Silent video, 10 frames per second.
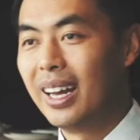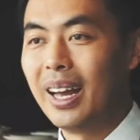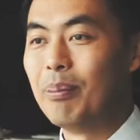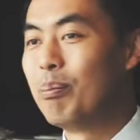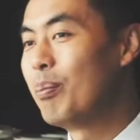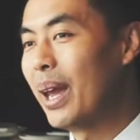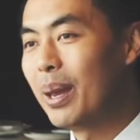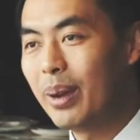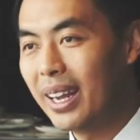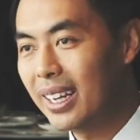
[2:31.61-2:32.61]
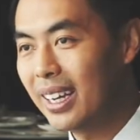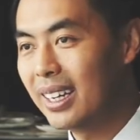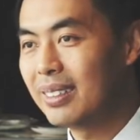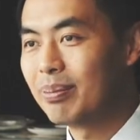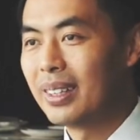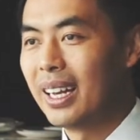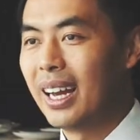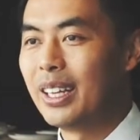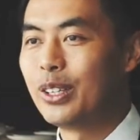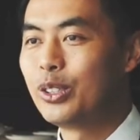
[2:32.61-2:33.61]
And babying it,
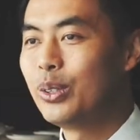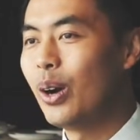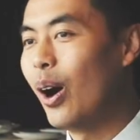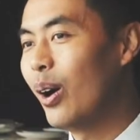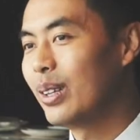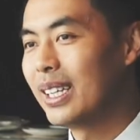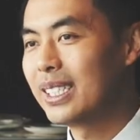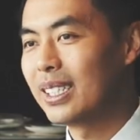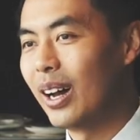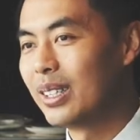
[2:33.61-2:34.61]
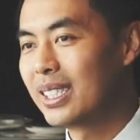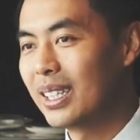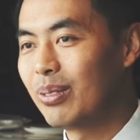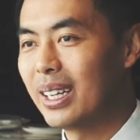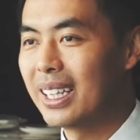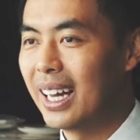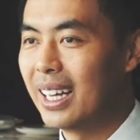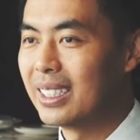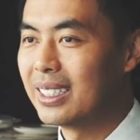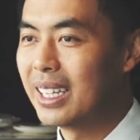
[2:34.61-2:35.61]
and you do all this on something
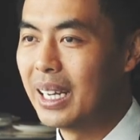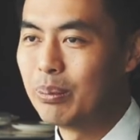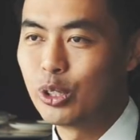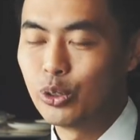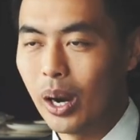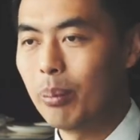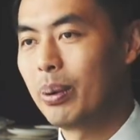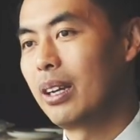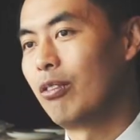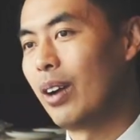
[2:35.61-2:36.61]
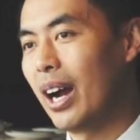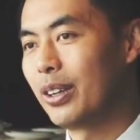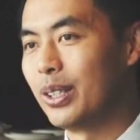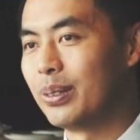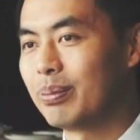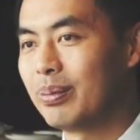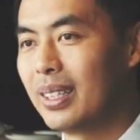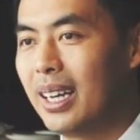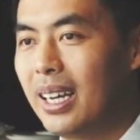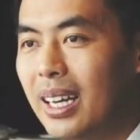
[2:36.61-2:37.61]
that keeps dropping in value.
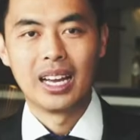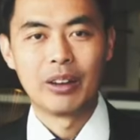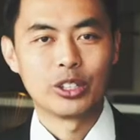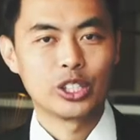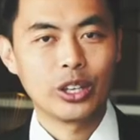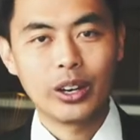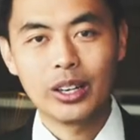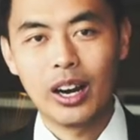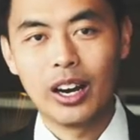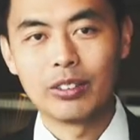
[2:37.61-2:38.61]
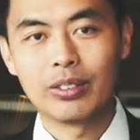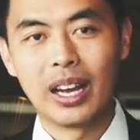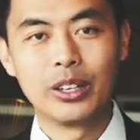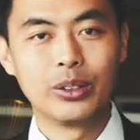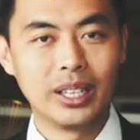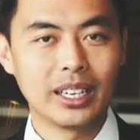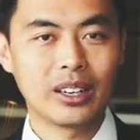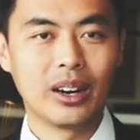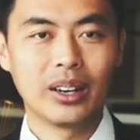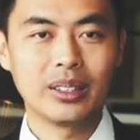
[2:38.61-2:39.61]
If you're starting off and you need a
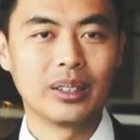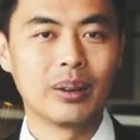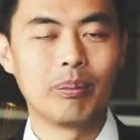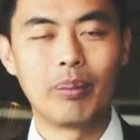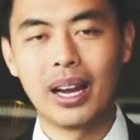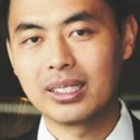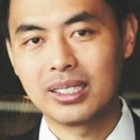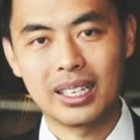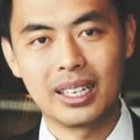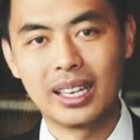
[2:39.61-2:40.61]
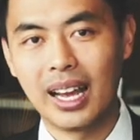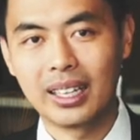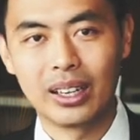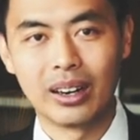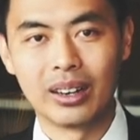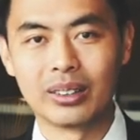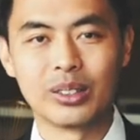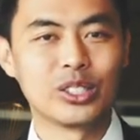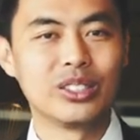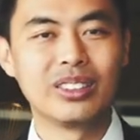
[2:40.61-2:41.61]
car, buy a second-hand car.
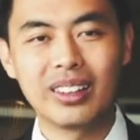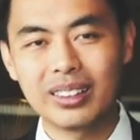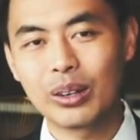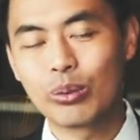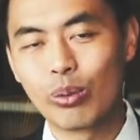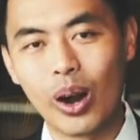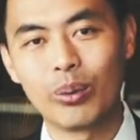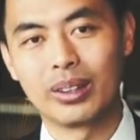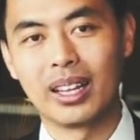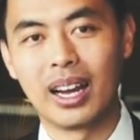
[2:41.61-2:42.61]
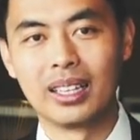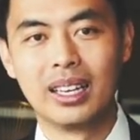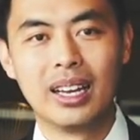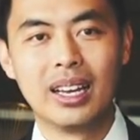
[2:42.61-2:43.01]
There's nothing wrong with that.